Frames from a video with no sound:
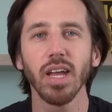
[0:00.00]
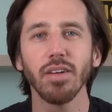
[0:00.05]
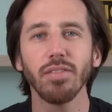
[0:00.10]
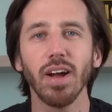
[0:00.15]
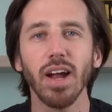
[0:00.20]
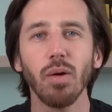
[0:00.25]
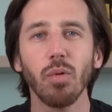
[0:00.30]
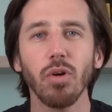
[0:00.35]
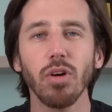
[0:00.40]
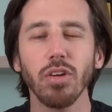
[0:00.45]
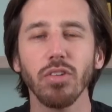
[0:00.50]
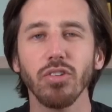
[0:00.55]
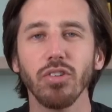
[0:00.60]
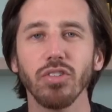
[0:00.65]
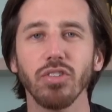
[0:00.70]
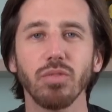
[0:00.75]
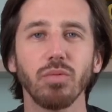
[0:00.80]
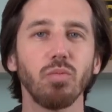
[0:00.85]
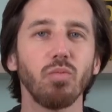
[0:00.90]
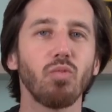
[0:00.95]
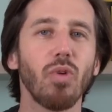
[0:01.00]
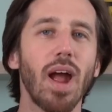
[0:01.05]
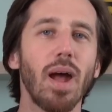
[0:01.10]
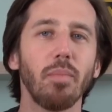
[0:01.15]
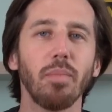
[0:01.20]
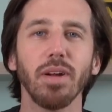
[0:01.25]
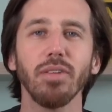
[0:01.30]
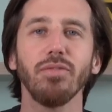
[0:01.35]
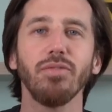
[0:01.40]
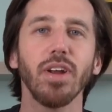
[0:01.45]
If I were to just
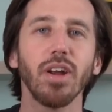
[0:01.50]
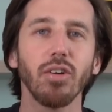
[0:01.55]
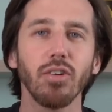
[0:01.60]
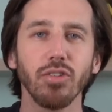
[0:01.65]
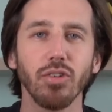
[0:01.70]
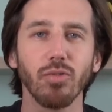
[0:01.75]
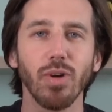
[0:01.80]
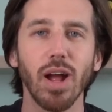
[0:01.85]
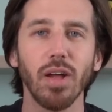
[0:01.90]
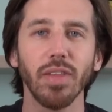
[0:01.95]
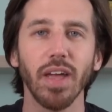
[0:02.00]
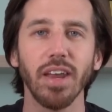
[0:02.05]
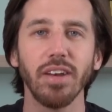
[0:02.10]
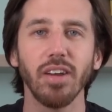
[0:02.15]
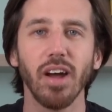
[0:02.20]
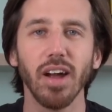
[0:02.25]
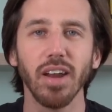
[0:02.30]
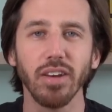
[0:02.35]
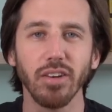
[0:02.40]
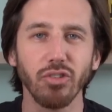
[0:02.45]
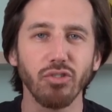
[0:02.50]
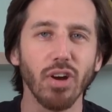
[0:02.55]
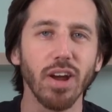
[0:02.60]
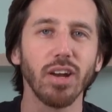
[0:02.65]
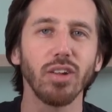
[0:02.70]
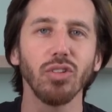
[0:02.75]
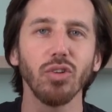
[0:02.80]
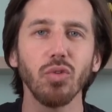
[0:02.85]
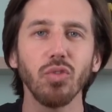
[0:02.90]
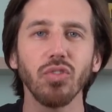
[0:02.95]
wrap my fingers around that nut and try
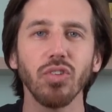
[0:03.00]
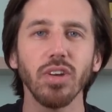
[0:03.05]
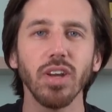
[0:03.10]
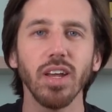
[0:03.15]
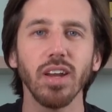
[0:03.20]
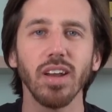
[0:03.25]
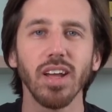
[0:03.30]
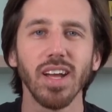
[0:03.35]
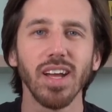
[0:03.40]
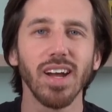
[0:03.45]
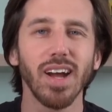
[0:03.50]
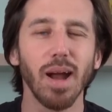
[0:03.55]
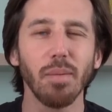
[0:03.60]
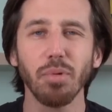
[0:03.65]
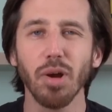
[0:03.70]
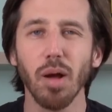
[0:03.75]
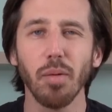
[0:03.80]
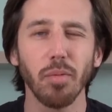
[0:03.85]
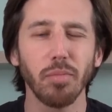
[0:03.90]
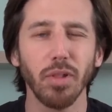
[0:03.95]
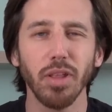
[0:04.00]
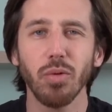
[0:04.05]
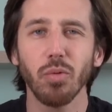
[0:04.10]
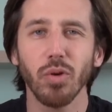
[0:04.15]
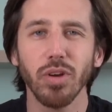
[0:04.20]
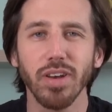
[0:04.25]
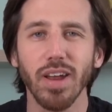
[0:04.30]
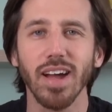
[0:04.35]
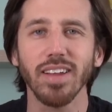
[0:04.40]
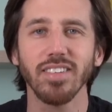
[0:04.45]
to loosen it, I probably
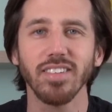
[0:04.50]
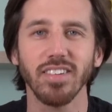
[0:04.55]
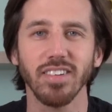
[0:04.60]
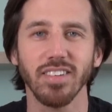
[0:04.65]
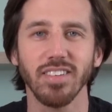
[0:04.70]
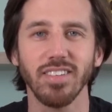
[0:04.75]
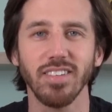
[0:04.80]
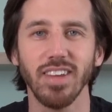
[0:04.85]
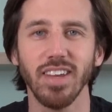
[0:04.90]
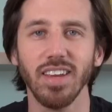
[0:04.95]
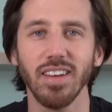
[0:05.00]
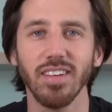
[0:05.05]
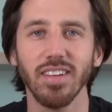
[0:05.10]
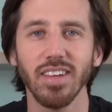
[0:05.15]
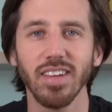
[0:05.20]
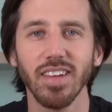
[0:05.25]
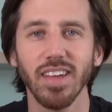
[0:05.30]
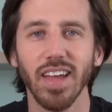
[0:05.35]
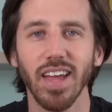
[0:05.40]
would not succeed.